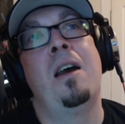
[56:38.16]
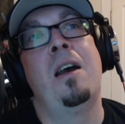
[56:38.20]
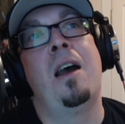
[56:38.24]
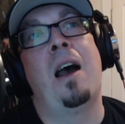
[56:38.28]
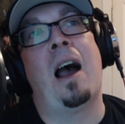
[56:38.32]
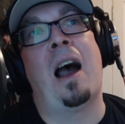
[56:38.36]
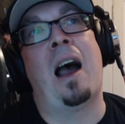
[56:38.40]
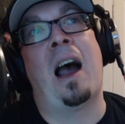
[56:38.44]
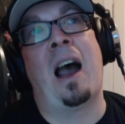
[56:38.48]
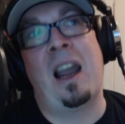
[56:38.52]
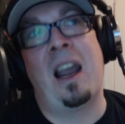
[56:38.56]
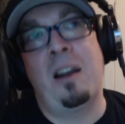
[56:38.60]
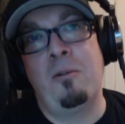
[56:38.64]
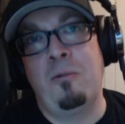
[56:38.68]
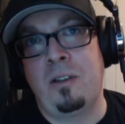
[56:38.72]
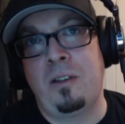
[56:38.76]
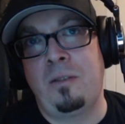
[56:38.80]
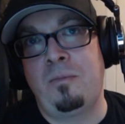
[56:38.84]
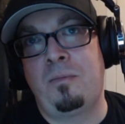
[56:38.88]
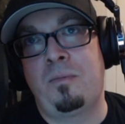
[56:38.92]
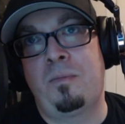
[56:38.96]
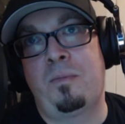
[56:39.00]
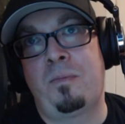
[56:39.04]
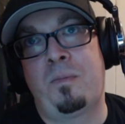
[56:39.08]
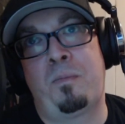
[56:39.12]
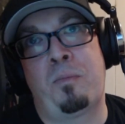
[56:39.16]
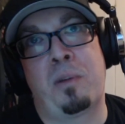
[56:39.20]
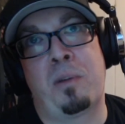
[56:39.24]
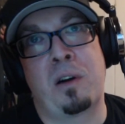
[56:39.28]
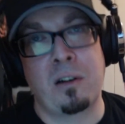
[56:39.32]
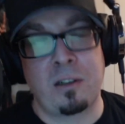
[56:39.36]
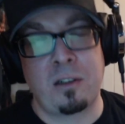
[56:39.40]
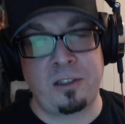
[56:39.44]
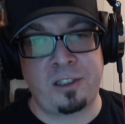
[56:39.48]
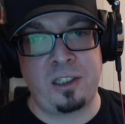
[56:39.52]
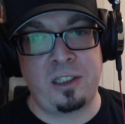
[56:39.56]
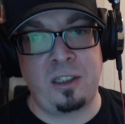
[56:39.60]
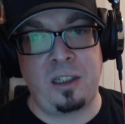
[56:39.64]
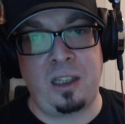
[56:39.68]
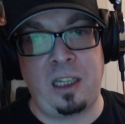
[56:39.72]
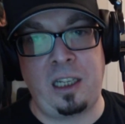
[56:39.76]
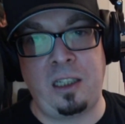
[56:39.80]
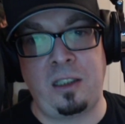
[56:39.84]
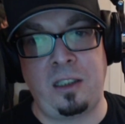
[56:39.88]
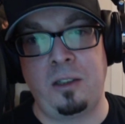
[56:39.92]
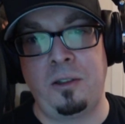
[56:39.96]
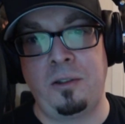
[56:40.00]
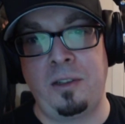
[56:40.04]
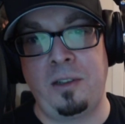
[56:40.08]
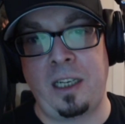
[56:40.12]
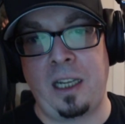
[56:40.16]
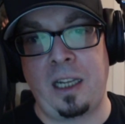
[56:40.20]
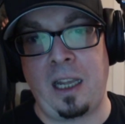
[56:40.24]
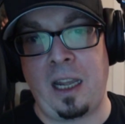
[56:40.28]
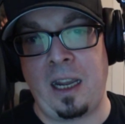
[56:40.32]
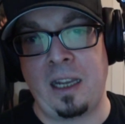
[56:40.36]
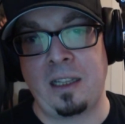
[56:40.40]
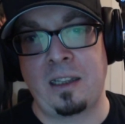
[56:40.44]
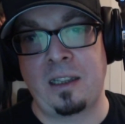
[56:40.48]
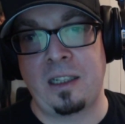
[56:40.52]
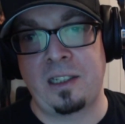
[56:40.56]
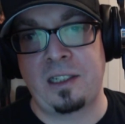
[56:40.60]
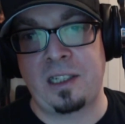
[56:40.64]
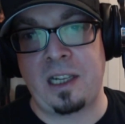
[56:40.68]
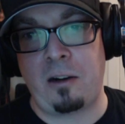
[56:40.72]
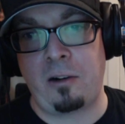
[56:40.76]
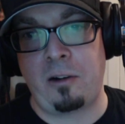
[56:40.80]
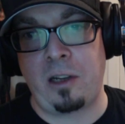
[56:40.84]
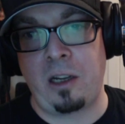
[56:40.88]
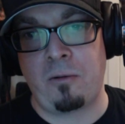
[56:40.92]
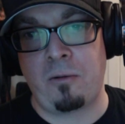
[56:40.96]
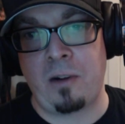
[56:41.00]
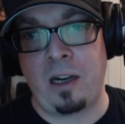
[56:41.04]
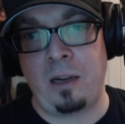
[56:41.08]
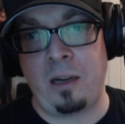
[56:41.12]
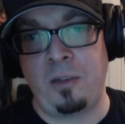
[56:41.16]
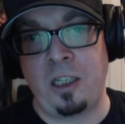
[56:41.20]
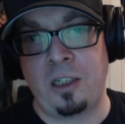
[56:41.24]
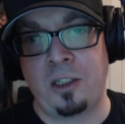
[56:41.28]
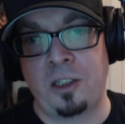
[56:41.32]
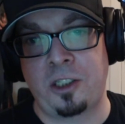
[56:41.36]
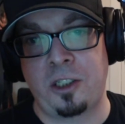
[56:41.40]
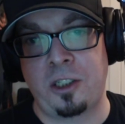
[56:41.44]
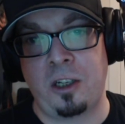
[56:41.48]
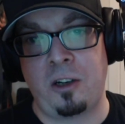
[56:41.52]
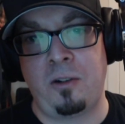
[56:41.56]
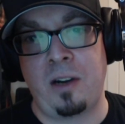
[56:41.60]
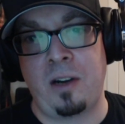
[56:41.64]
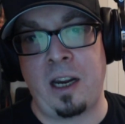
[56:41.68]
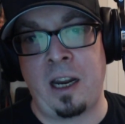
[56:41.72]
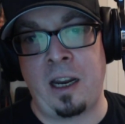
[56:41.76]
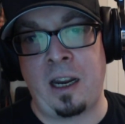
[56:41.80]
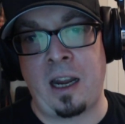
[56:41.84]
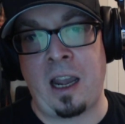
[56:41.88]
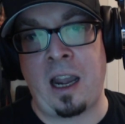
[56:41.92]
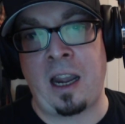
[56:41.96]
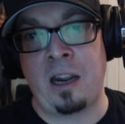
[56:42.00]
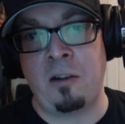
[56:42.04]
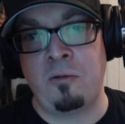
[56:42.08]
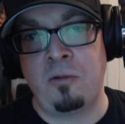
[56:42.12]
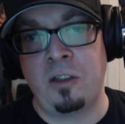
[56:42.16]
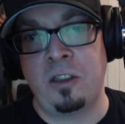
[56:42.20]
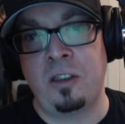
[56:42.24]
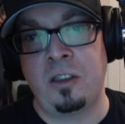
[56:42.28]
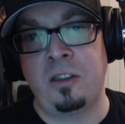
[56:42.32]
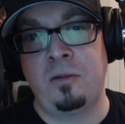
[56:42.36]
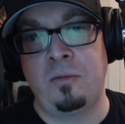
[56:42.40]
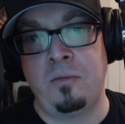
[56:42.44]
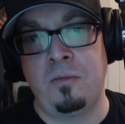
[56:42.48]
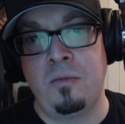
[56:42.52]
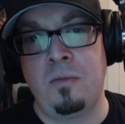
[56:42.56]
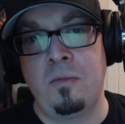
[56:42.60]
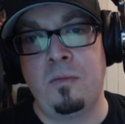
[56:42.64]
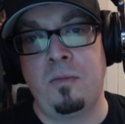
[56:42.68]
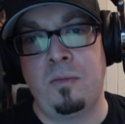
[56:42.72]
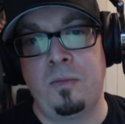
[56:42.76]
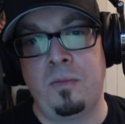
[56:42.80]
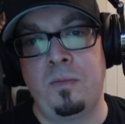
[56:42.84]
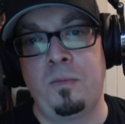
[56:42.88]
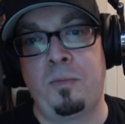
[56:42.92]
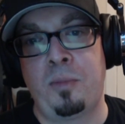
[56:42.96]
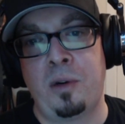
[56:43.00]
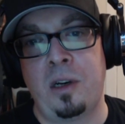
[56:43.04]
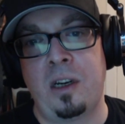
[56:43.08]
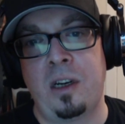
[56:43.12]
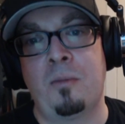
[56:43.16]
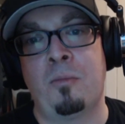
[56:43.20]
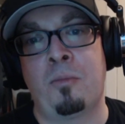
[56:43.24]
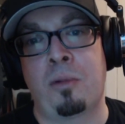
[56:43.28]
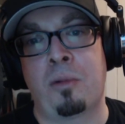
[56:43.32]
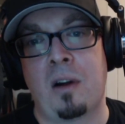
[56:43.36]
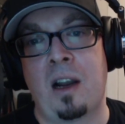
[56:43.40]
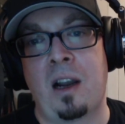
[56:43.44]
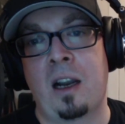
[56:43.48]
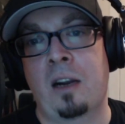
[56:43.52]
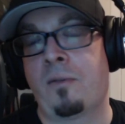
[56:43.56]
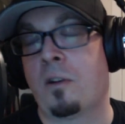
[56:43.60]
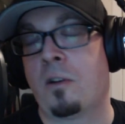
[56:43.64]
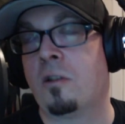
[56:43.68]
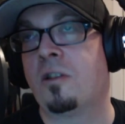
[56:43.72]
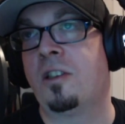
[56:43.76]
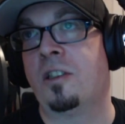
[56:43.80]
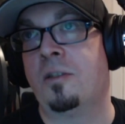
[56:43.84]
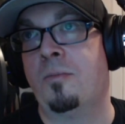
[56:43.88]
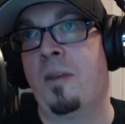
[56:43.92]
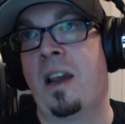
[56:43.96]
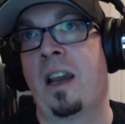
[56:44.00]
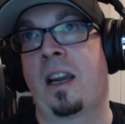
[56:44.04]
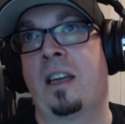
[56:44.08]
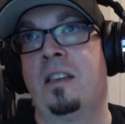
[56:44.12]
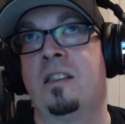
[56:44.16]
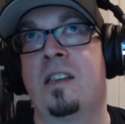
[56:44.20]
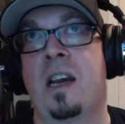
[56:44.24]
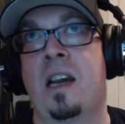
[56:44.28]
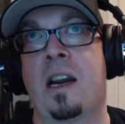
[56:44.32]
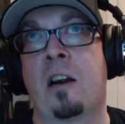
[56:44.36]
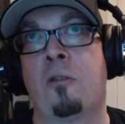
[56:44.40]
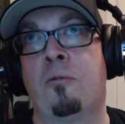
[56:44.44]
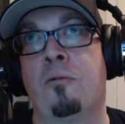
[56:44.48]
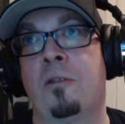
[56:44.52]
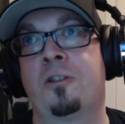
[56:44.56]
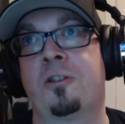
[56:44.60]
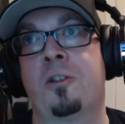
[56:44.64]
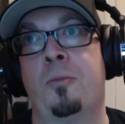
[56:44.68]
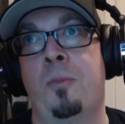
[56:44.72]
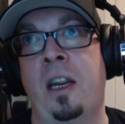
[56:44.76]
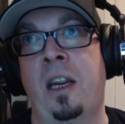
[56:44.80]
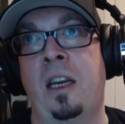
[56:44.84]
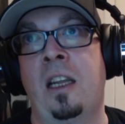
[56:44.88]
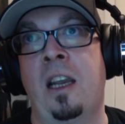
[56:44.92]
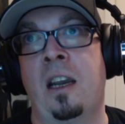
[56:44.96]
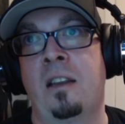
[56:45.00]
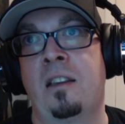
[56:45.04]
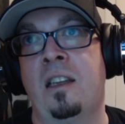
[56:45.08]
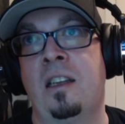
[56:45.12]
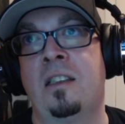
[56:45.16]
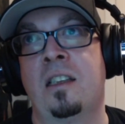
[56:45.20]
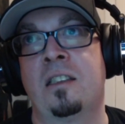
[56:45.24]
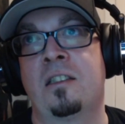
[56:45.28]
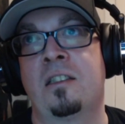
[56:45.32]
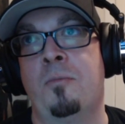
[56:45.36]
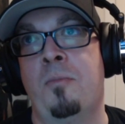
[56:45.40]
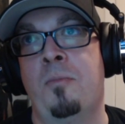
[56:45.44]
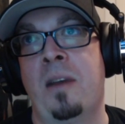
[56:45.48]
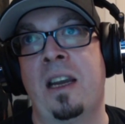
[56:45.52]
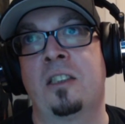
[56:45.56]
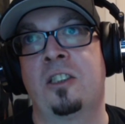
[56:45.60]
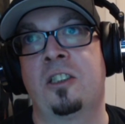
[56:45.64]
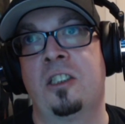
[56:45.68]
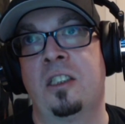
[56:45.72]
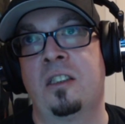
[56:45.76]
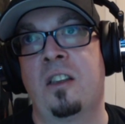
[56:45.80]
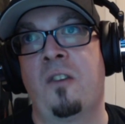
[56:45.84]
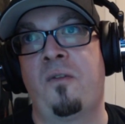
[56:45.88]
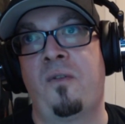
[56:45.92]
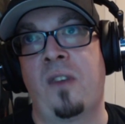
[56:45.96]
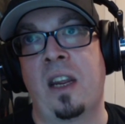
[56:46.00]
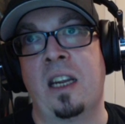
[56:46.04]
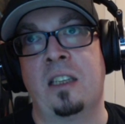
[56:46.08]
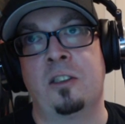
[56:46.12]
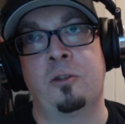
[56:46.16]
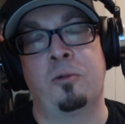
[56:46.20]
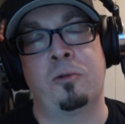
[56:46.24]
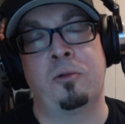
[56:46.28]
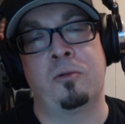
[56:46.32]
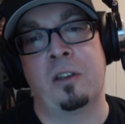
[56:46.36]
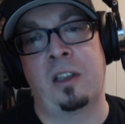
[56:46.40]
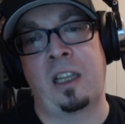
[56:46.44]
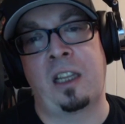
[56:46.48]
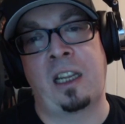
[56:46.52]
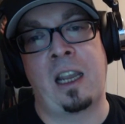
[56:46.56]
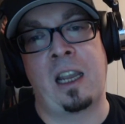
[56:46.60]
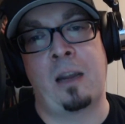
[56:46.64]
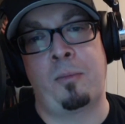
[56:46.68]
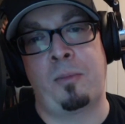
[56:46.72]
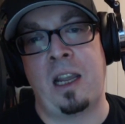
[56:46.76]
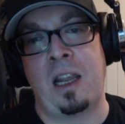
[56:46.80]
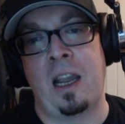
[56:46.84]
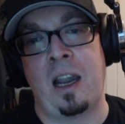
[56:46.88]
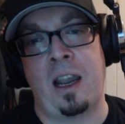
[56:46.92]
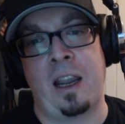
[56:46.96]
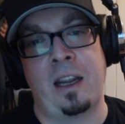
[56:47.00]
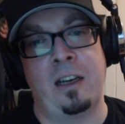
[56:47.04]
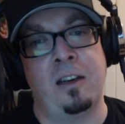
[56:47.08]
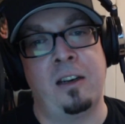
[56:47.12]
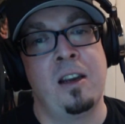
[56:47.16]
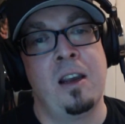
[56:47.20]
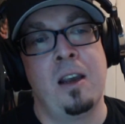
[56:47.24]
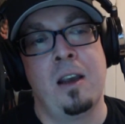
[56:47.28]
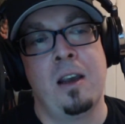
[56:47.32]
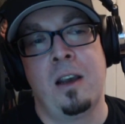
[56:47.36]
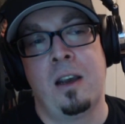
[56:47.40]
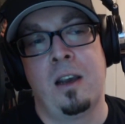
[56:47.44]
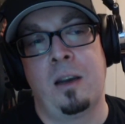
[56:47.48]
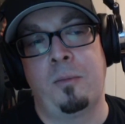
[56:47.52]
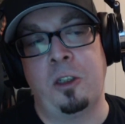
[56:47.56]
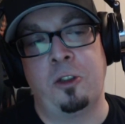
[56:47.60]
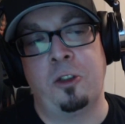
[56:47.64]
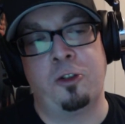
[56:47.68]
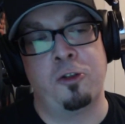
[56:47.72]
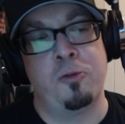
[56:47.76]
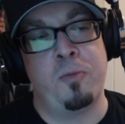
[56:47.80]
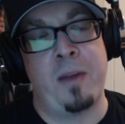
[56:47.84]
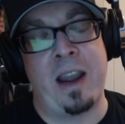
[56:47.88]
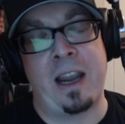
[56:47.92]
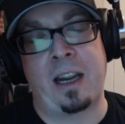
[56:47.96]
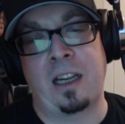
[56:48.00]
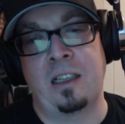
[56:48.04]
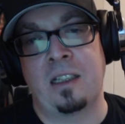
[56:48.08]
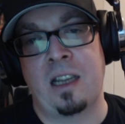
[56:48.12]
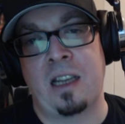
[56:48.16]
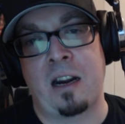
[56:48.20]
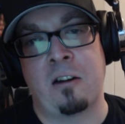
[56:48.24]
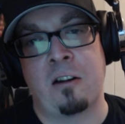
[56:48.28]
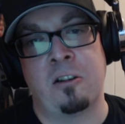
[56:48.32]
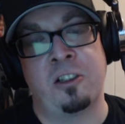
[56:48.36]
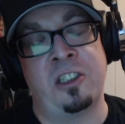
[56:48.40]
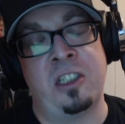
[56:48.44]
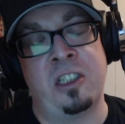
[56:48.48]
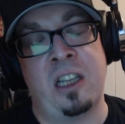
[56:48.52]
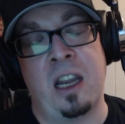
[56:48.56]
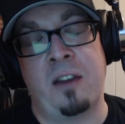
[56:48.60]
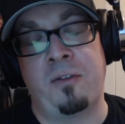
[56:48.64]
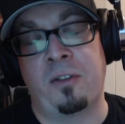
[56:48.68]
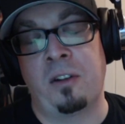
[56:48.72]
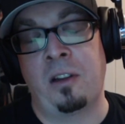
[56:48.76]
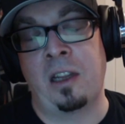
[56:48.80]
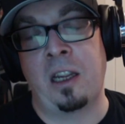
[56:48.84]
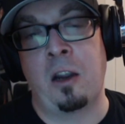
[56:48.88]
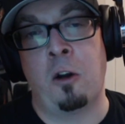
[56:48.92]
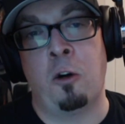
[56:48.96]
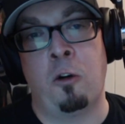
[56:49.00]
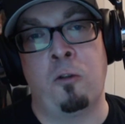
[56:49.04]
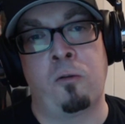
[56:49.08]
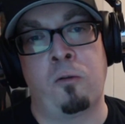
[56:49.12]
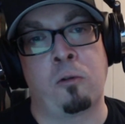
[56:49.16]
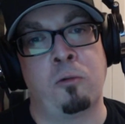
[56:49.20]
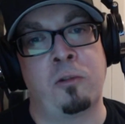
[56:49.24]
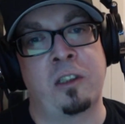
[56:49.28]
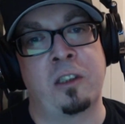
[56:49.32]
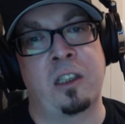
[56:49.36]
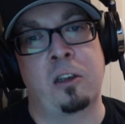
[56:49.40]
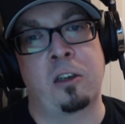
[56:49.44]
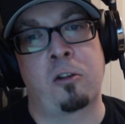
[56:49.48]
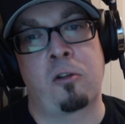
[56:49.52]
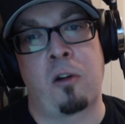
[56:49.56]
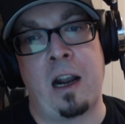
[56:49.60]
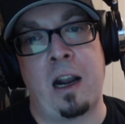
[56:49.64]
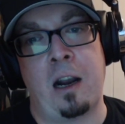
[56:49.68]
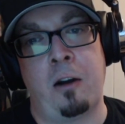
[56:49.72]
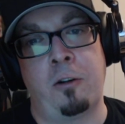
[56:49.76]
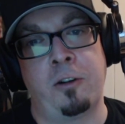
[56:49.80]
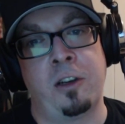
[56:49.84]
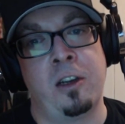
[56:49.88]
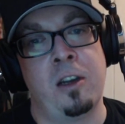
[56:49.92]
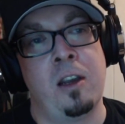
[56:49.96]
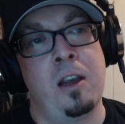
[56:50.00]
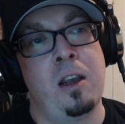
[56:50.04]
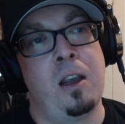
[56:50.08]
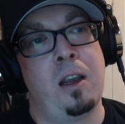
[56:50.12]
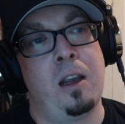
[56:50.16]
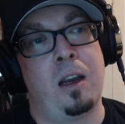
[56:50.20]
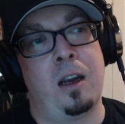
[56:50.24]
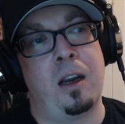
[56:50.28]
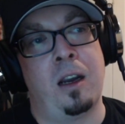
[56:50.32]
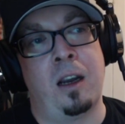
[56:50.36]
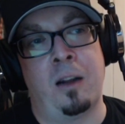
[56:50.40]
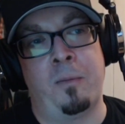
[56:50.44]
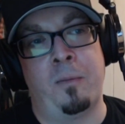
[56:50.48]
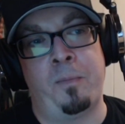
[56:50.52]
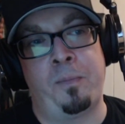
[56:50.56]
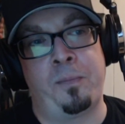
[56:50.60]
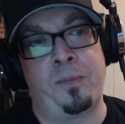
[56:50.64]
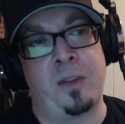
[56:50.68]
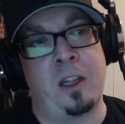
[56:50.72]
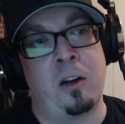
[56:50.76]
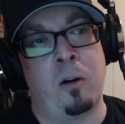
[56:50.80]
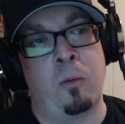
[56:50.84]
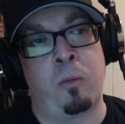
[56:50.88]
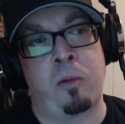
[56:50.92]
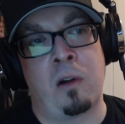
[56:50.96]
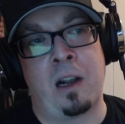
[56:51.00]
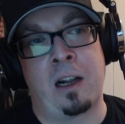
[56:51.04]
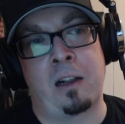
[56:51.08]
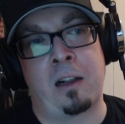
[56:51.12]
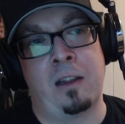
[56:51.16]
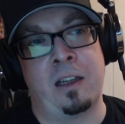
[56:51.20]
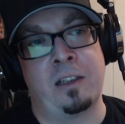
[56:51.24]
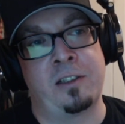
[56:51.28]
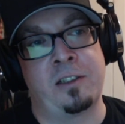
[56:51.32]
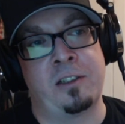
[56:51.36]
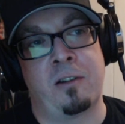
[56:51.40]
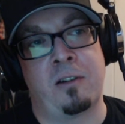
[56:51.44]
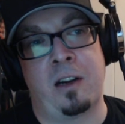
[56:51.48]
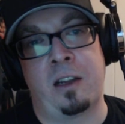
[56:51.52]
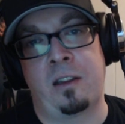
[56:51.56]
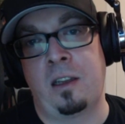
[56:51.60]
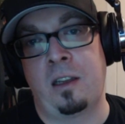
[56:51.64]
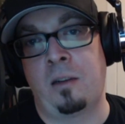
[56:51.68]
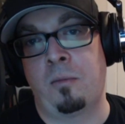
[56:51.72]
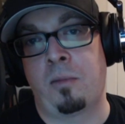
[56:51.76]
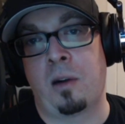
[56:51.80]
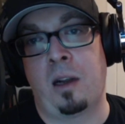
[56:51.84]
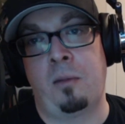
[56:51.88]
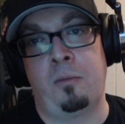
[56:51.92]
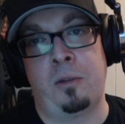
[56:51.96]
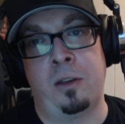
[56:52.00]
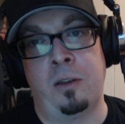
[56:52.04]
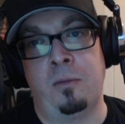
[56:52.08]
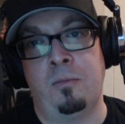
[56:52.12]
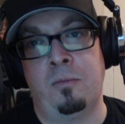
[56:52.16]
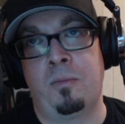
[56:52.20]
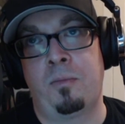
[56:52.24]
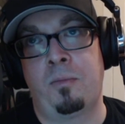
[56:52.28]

I would personally do it at the Saudi Arabia show, and I would put Brock versus McIntyre at WrestleMania. I think that's a match that the fans would really get behind. I mean, Drew McIntyre is definitely over with the crowd. Brock Lesnar, I think, probably